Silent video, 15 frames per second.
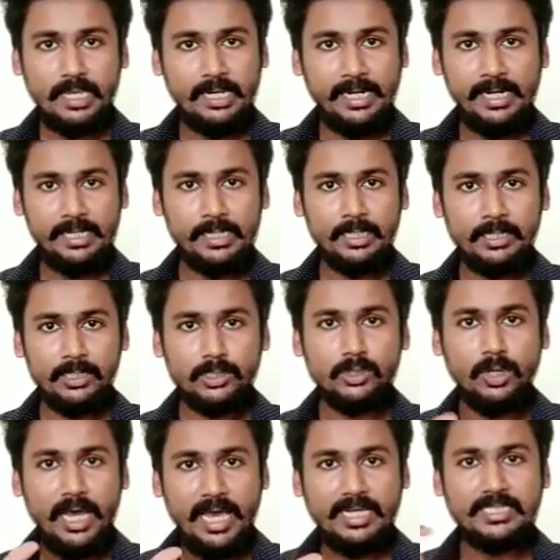Correct?
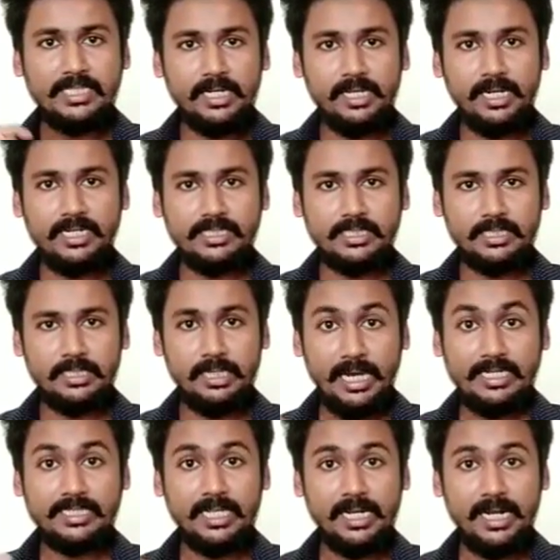So
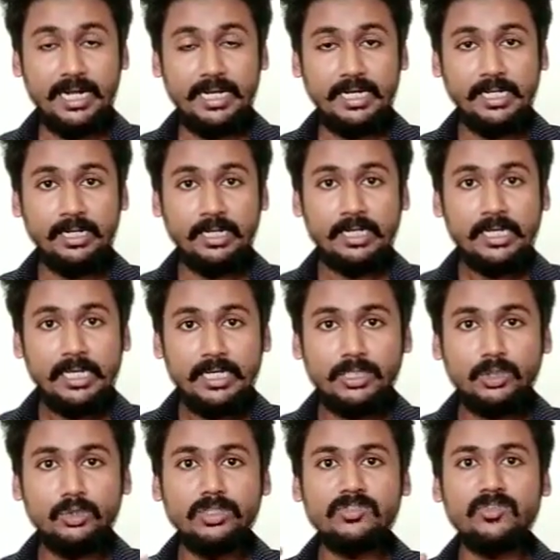accelerator
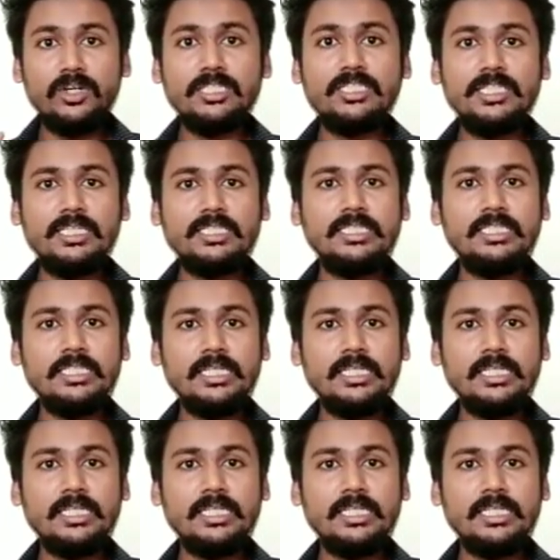is used for changing